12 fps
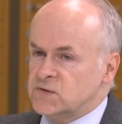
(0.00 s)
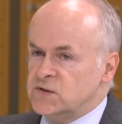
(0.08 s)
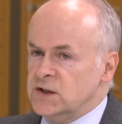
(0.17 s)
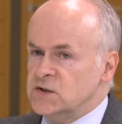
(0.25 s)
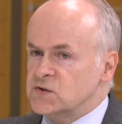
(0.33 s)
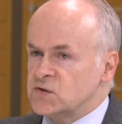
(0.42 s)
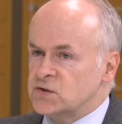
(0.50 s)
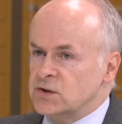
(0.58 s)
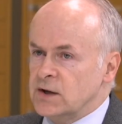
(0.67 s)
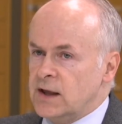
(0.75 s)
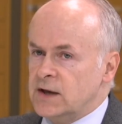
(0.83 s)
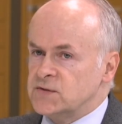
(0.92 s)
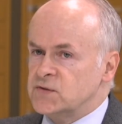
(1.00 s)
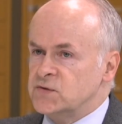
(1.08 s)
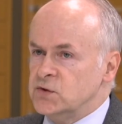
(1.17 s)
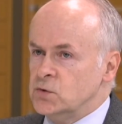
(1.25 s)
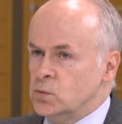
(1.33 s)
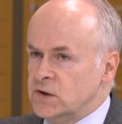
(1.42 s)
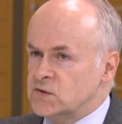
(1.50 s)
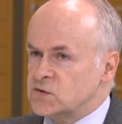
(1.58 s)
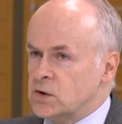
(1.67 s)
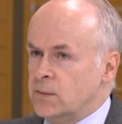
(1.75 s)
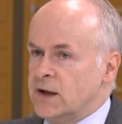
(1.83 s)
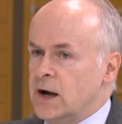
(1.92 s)
seen just in the last few weeks
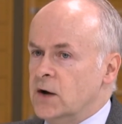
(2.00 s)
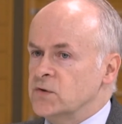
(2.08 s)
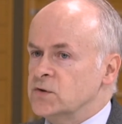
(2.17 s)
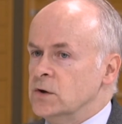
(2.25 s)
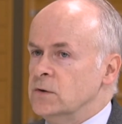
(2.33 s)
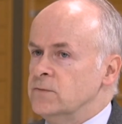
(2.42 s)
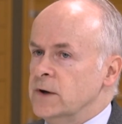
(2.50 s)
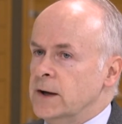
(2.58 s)
coming out of